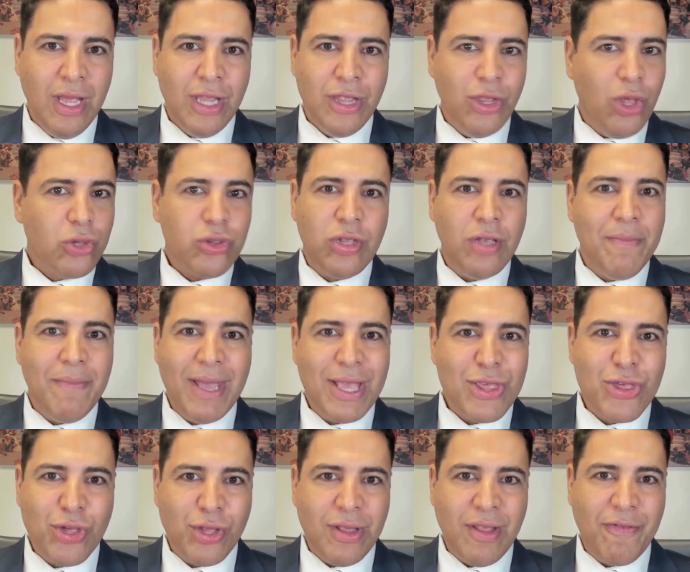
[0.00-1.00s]
Not to
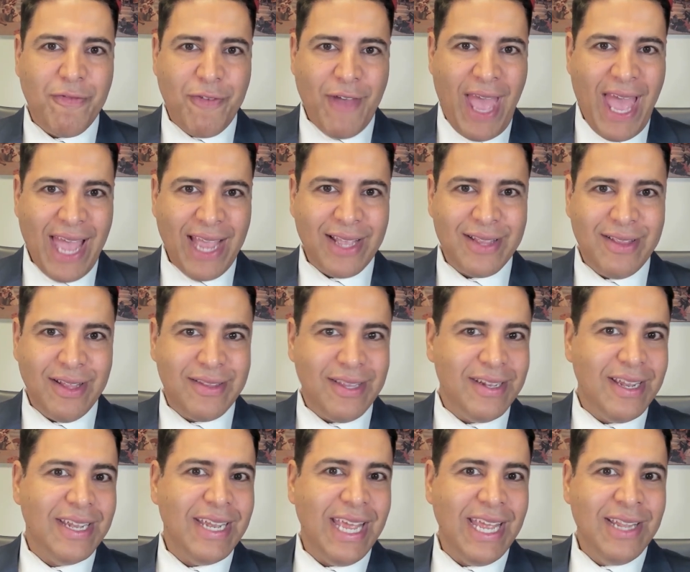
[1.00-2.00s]
mention the fact that
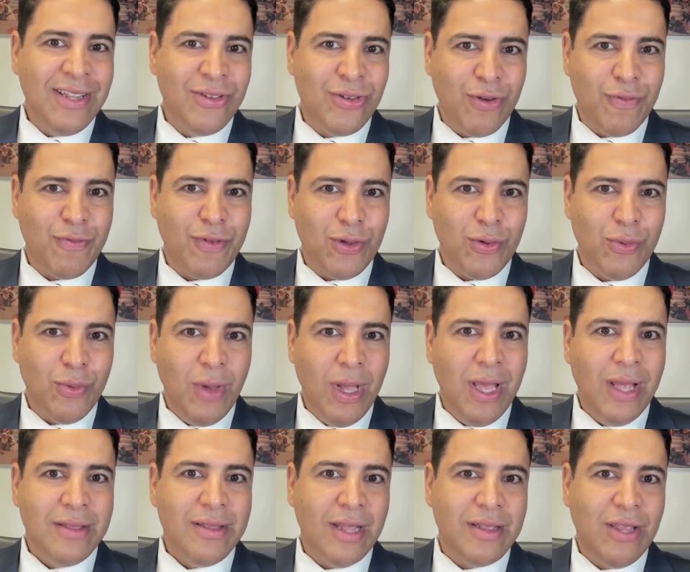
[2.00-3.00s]
in an interview,
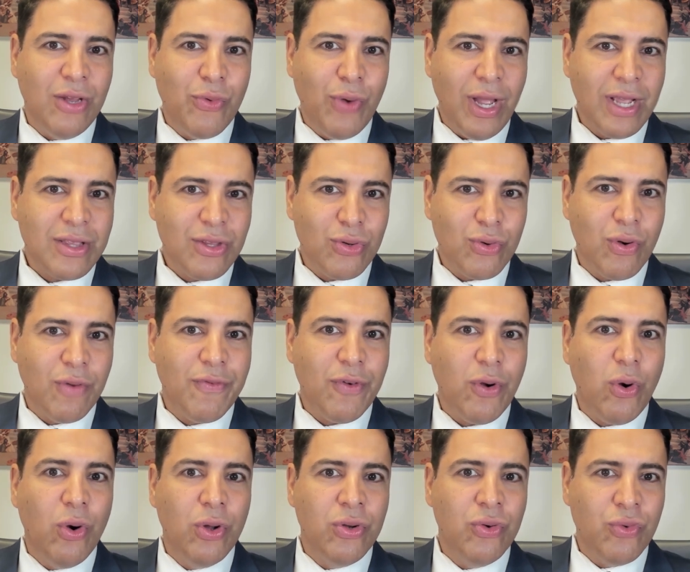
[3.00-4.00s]
the director
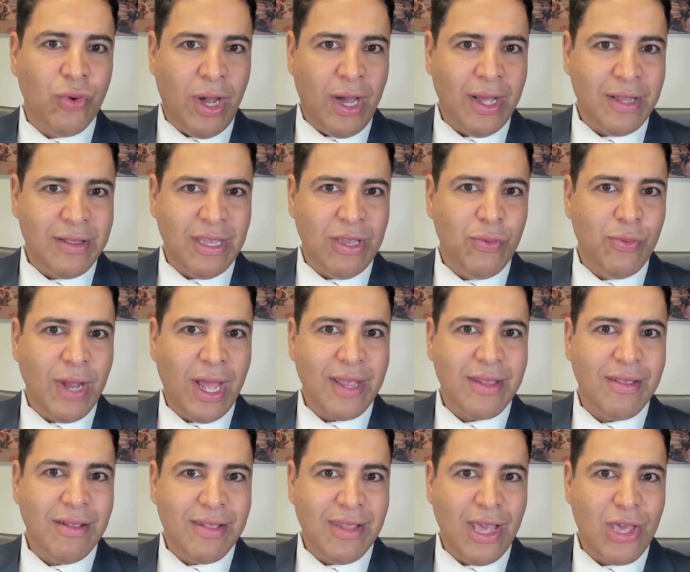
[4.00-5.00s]
of UNRWA, the
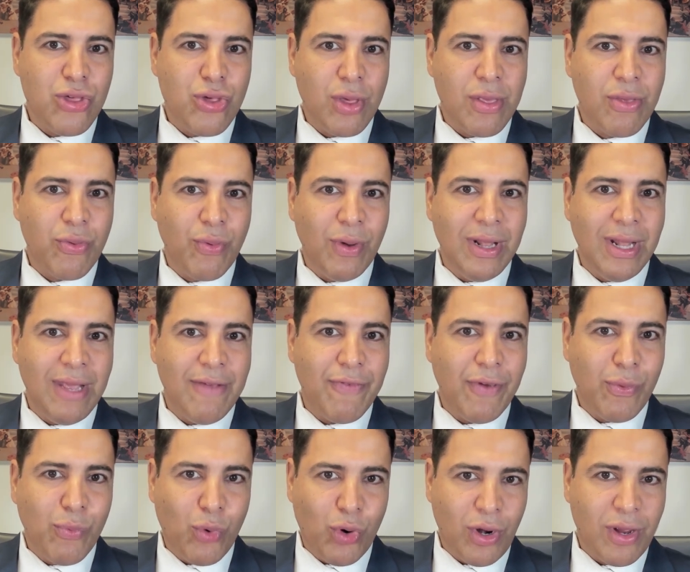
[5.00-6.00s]
United Nations Relief
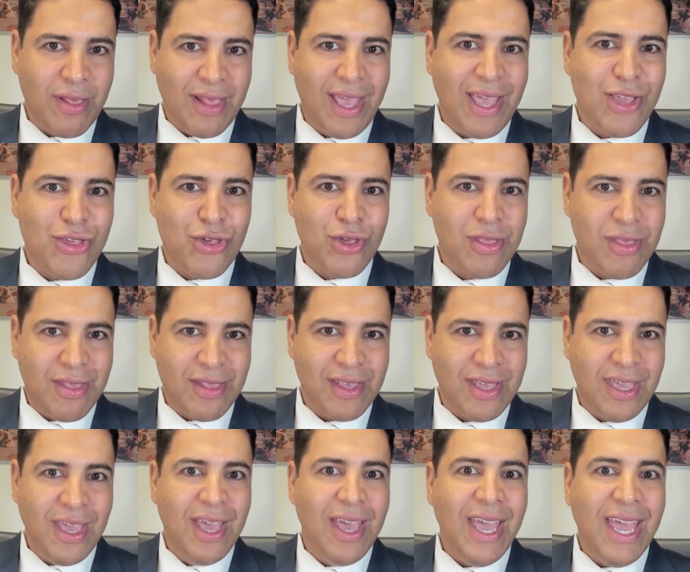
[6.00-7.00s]
and Works
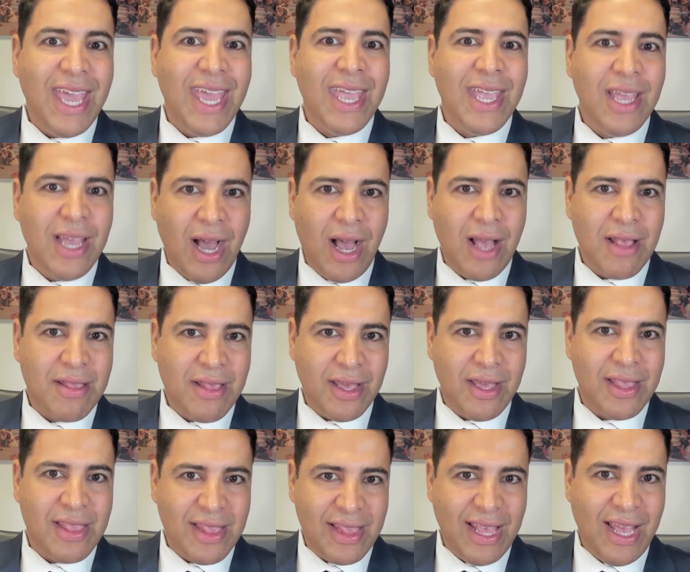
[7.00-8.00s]
Agency in Gaza
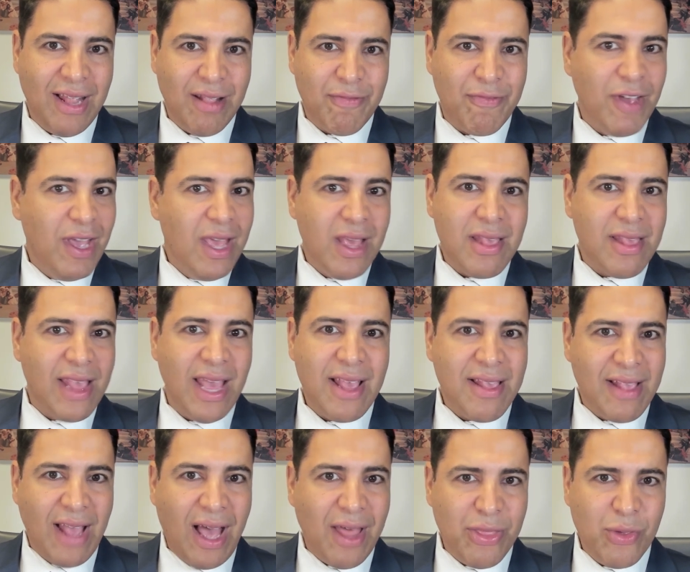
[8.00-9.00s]
itself,
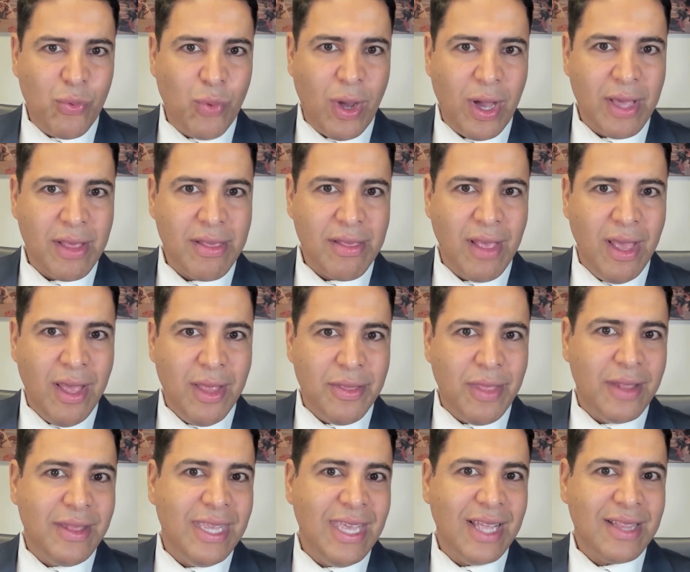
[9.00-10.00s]
says otherwise,
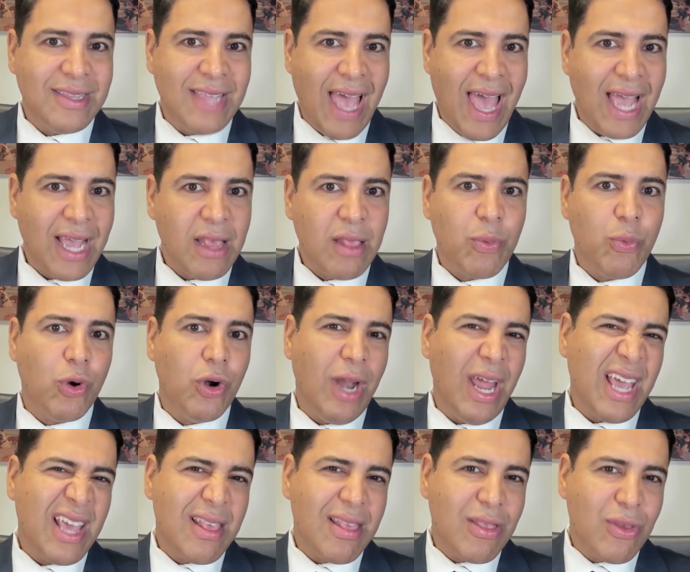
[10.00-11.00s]
that the attacks were
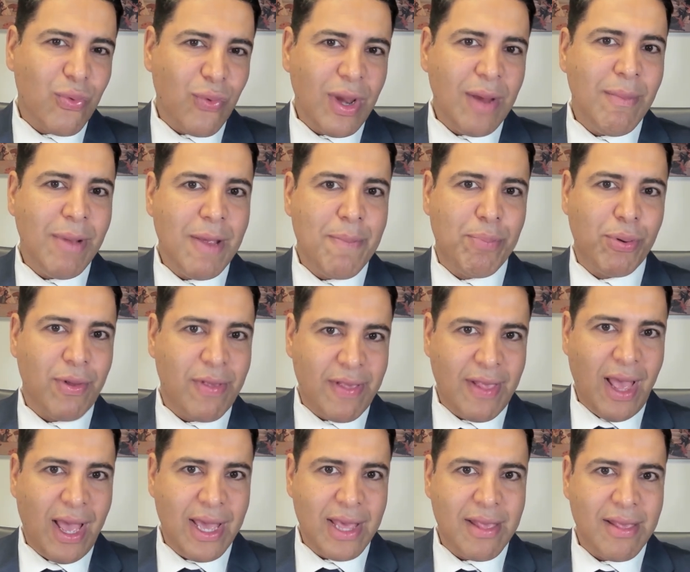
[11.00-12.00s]
extremely
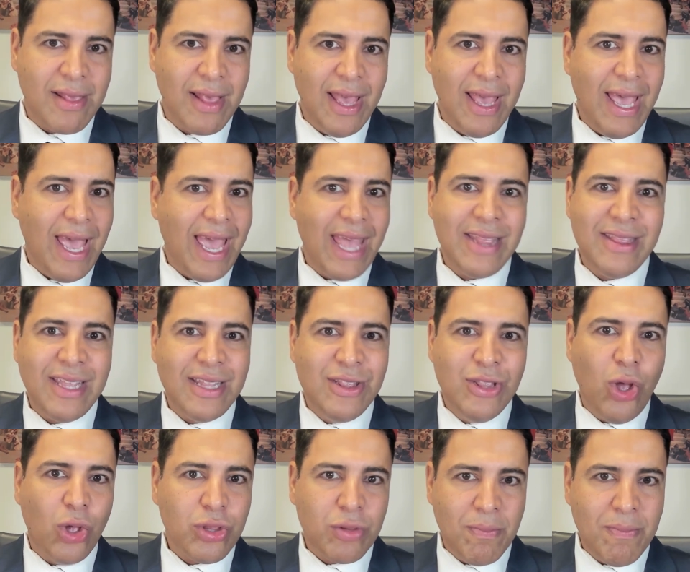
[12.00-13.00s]
precise and did
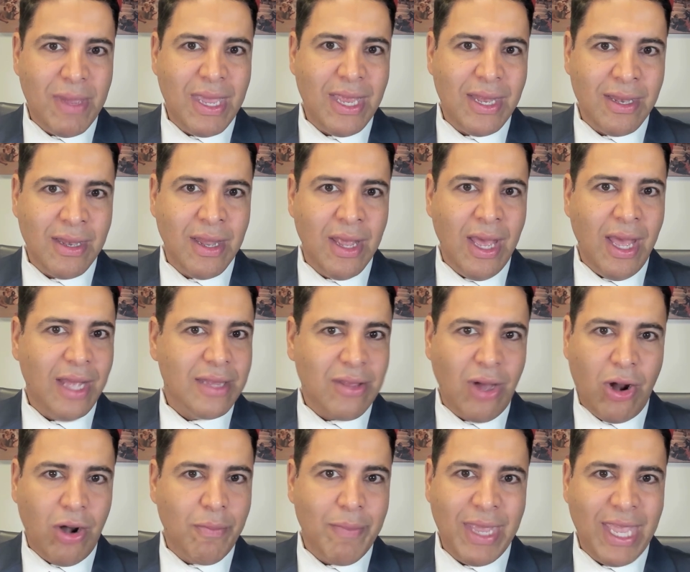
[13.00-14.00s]
not mean at
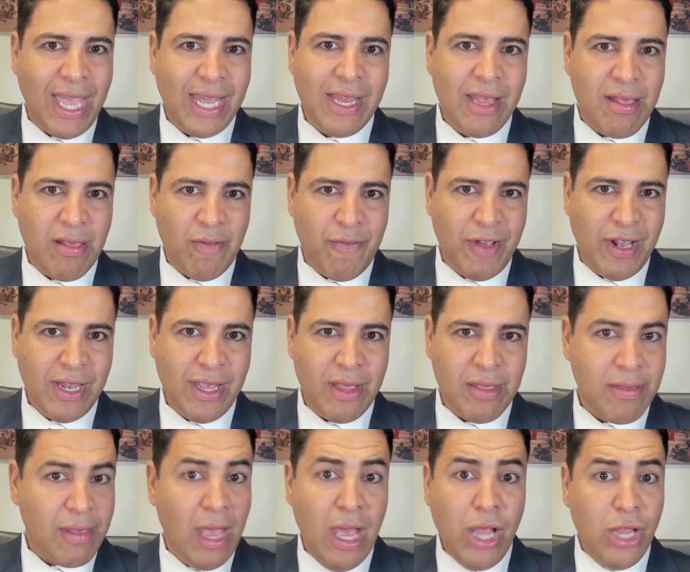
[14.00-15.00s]
harming any
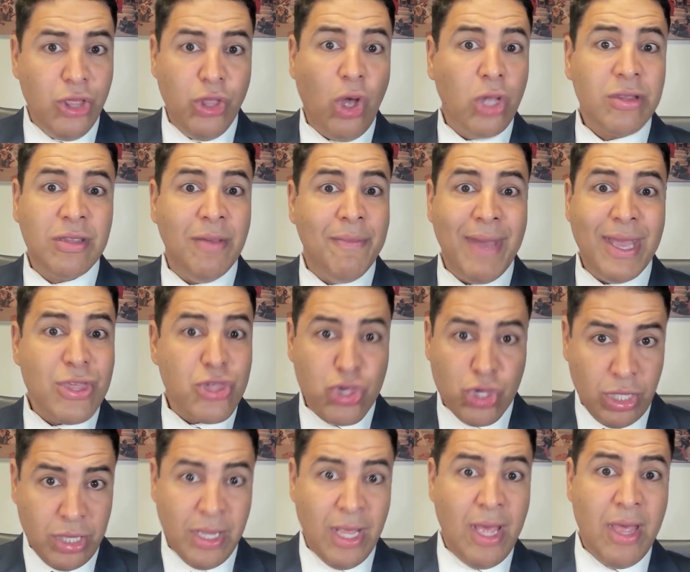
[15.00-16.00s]
civilians. Not to
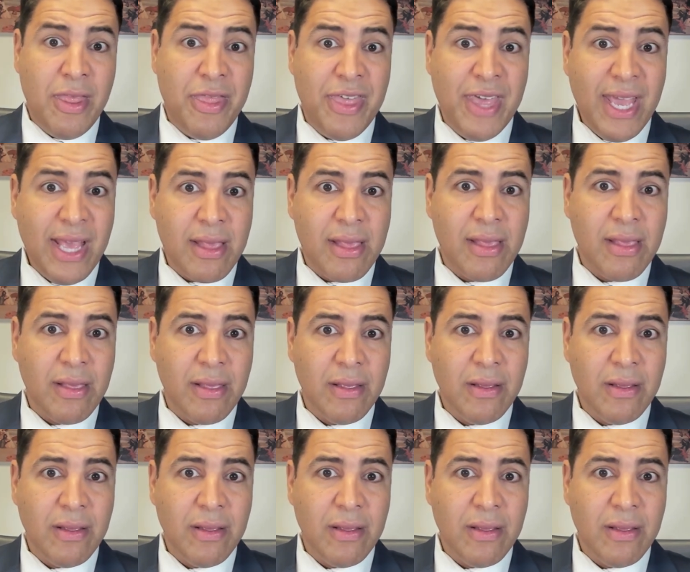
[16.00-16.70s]
mention this.